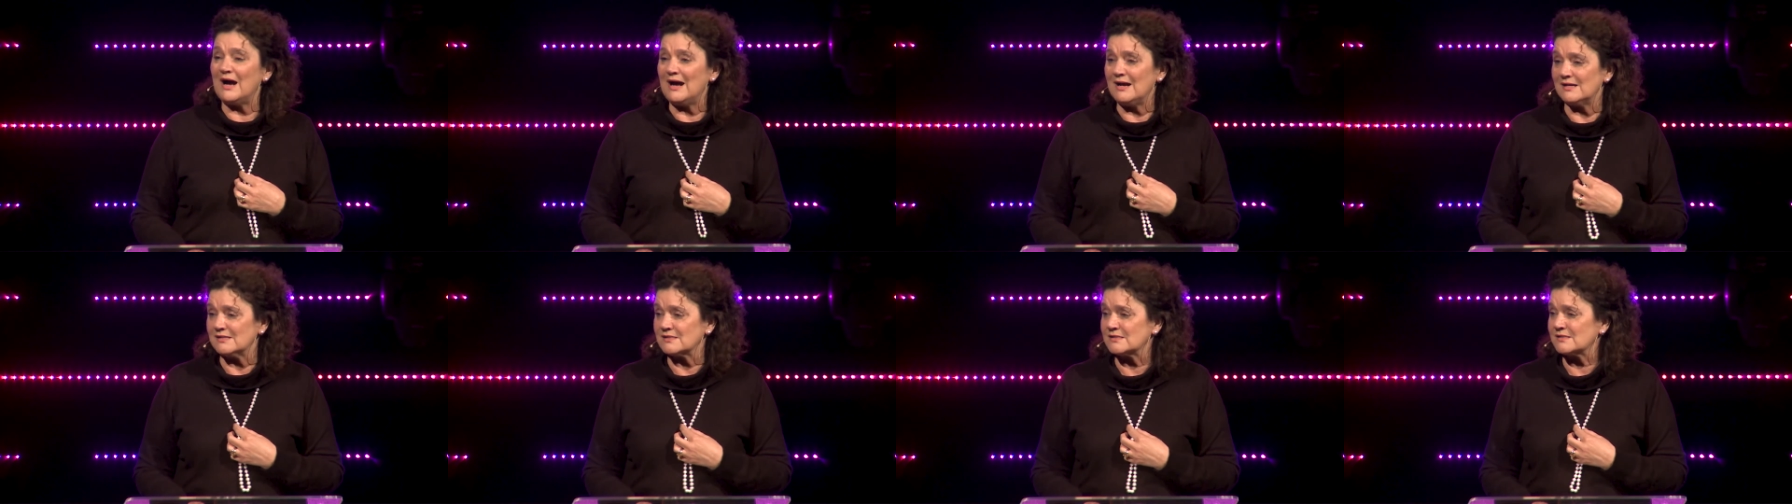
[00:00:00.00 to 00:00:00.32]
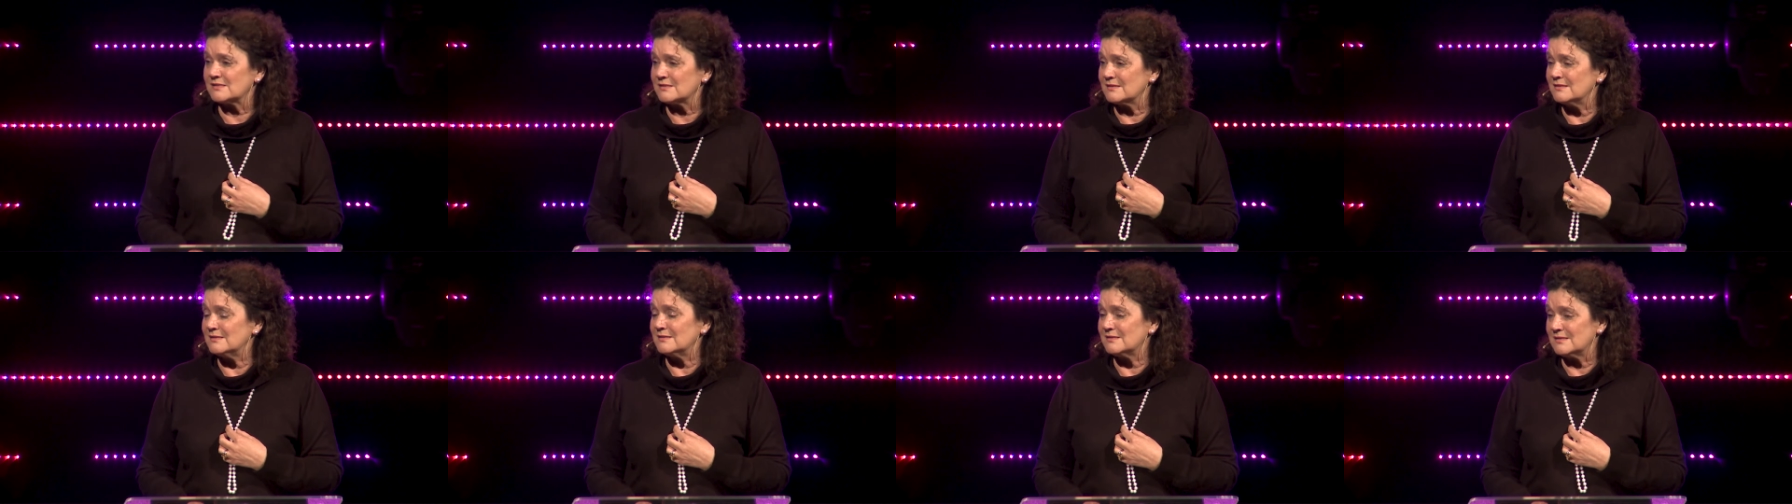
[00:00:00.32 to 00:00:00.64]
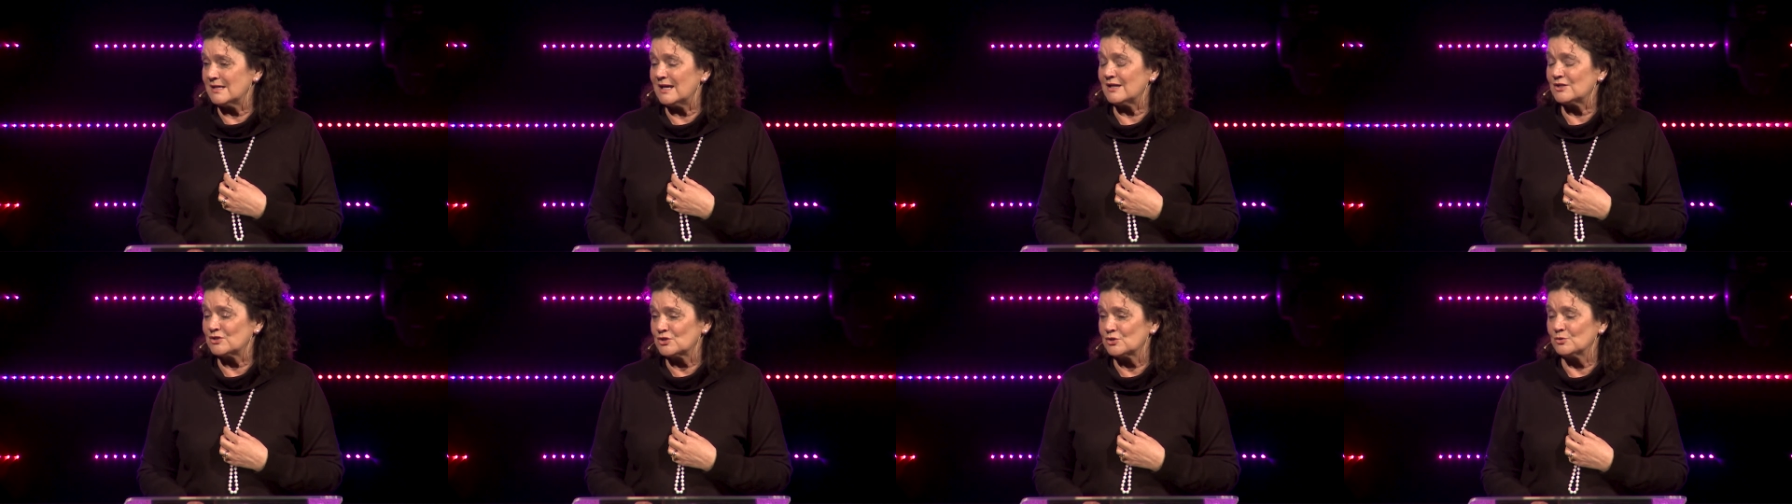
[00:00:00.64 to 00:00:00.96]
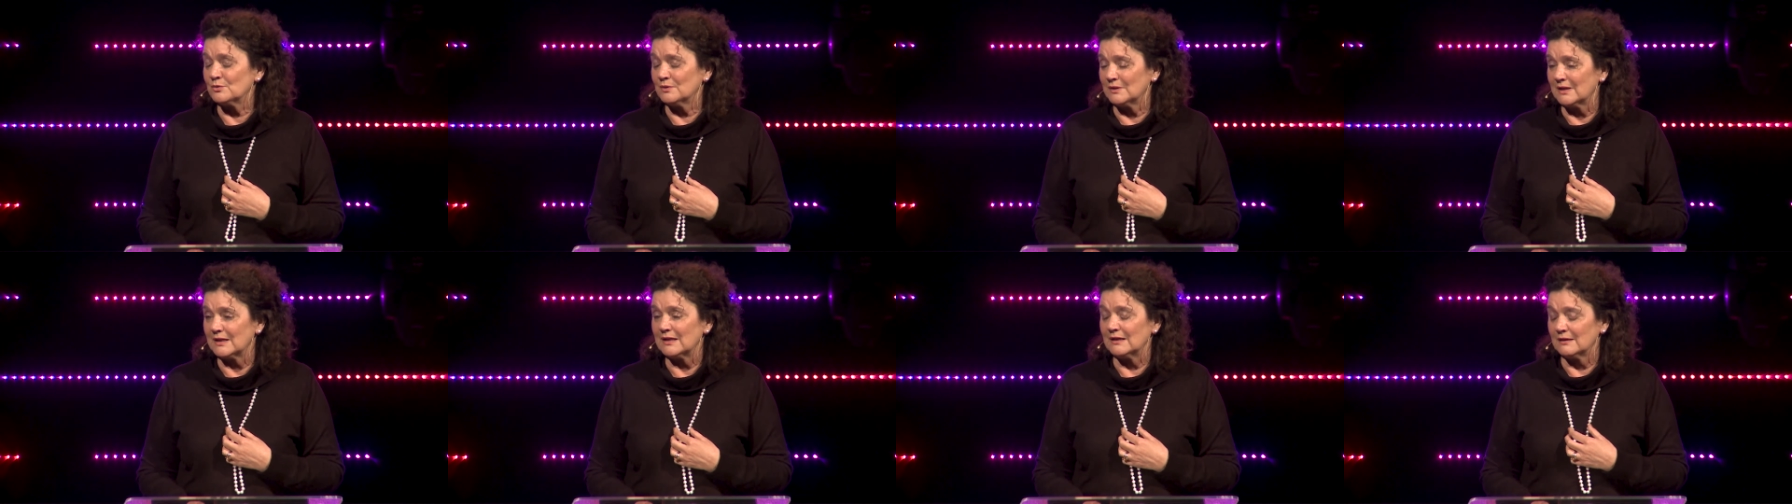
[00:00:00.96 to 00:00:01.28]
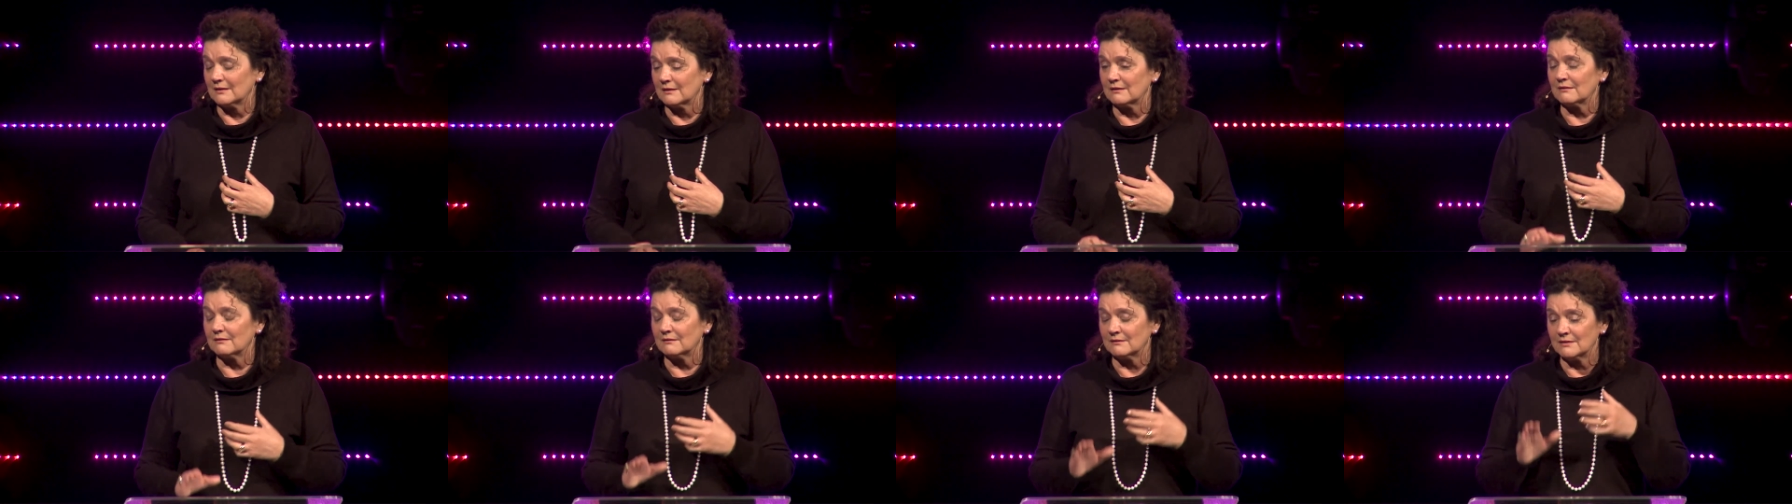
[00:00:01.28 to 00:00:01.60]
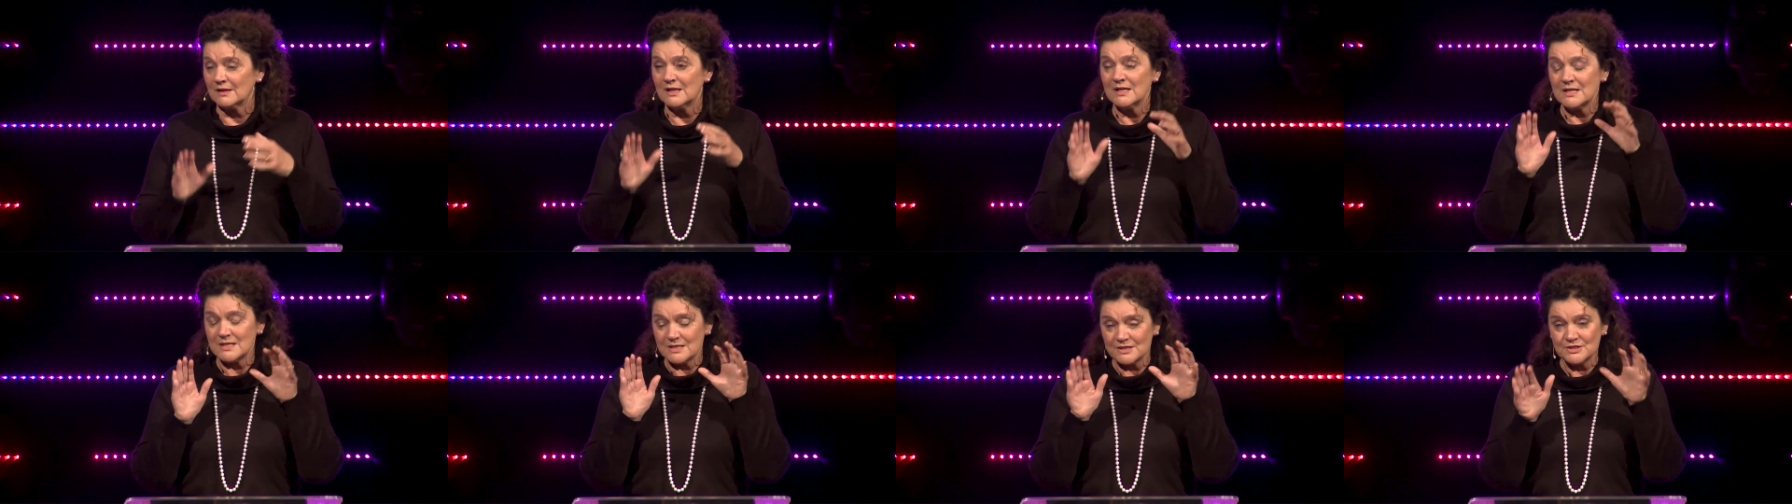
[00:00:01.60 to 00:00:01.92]
us is actually a little
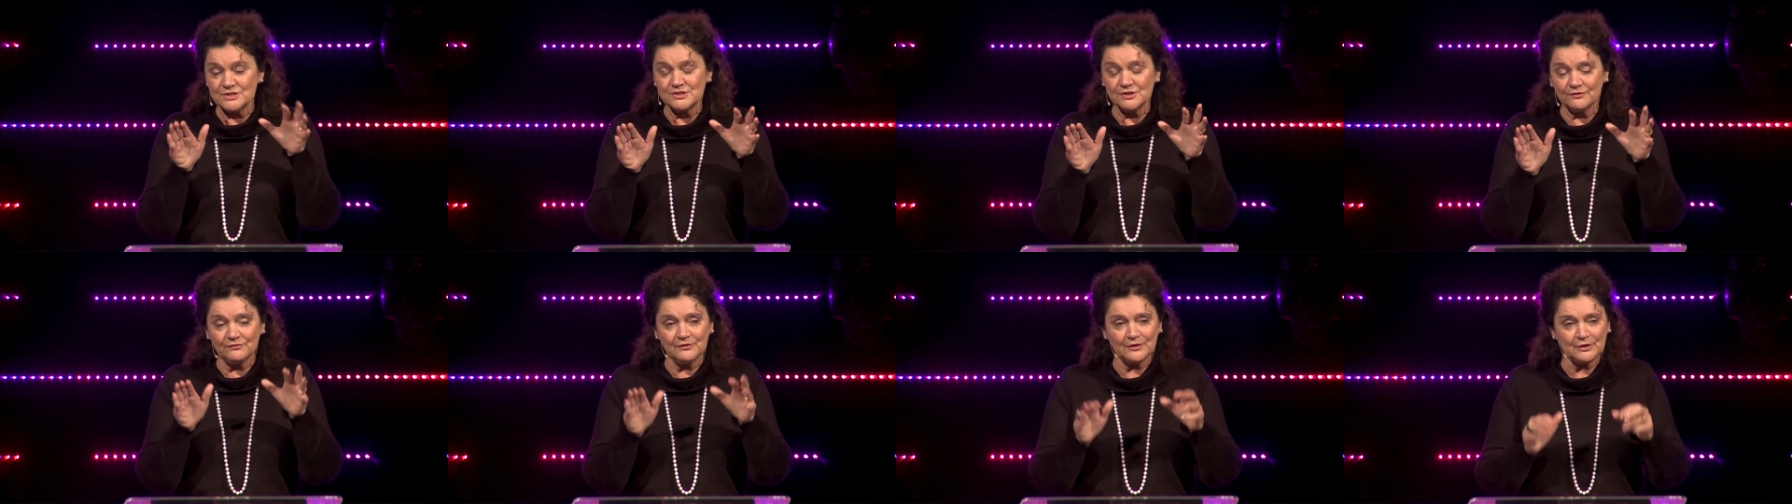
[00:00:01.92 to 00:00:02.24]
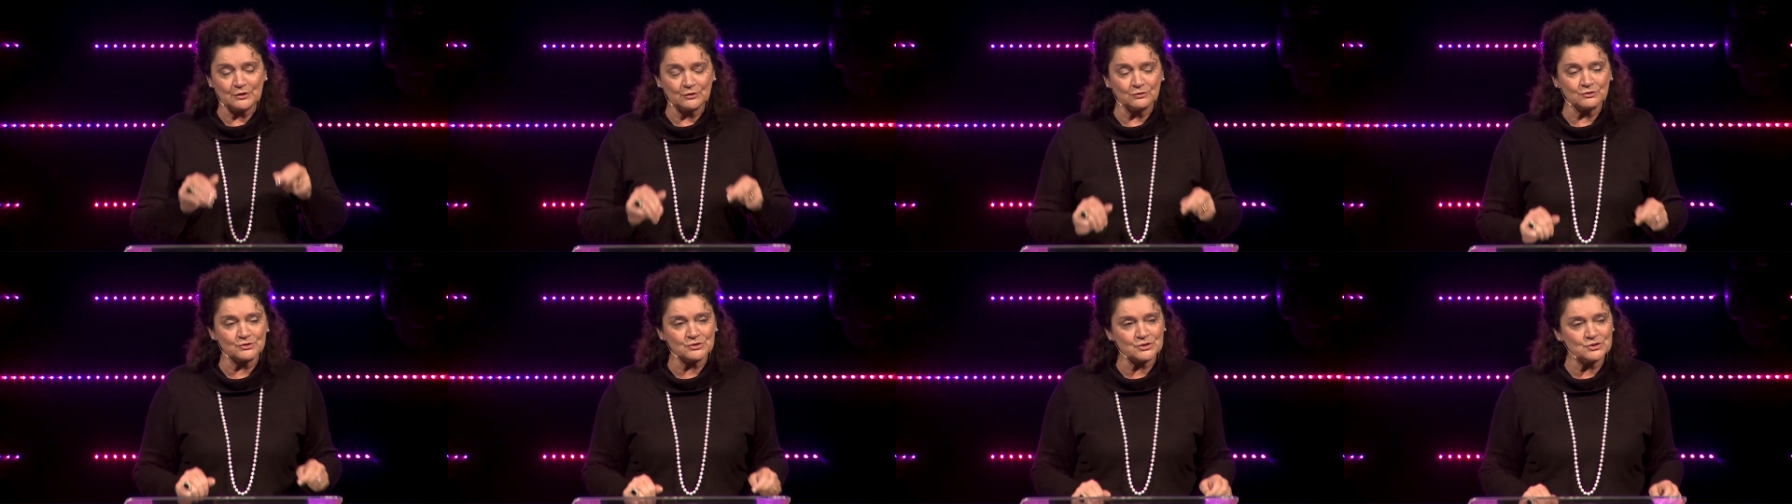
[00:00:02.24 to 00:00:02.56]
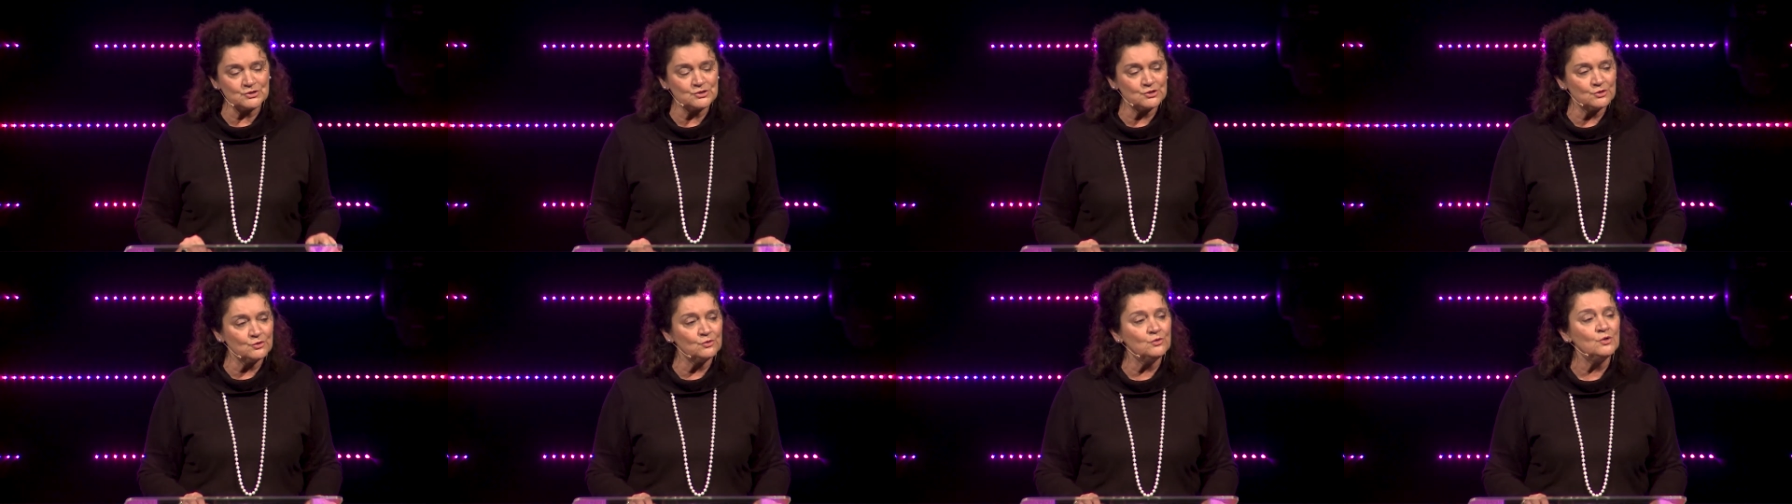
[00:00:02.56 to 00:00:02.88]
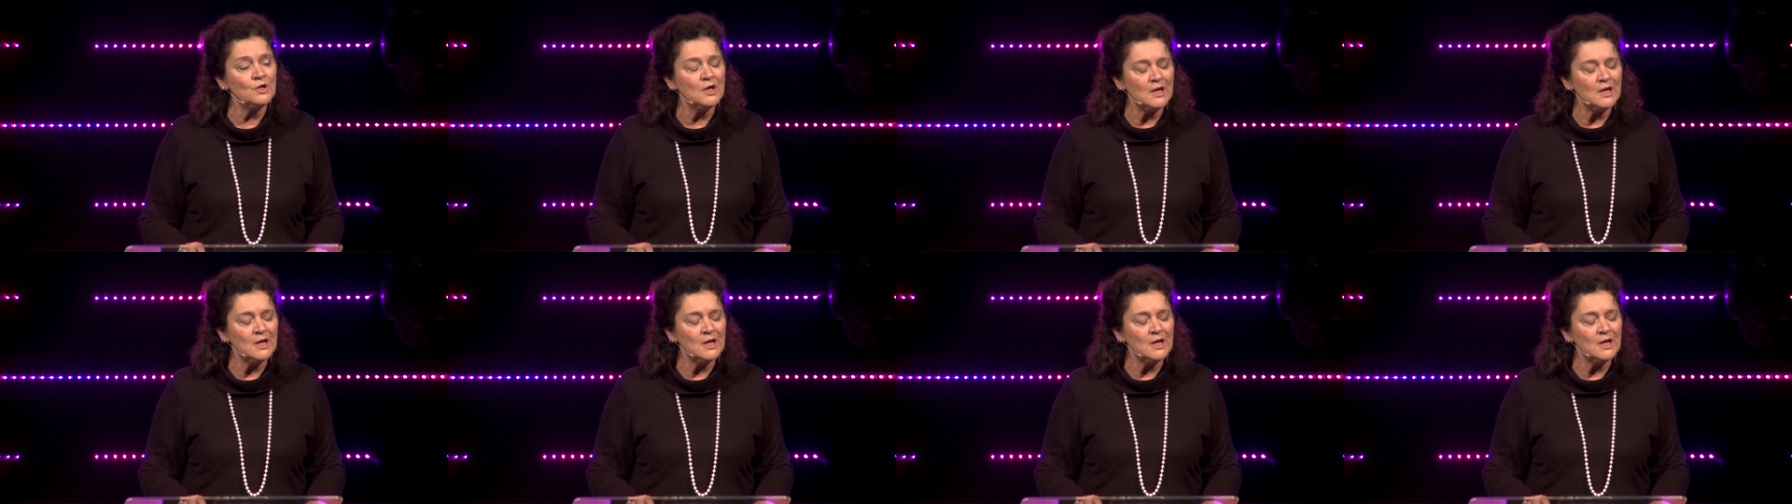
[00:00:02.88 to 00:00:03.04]
difficult to do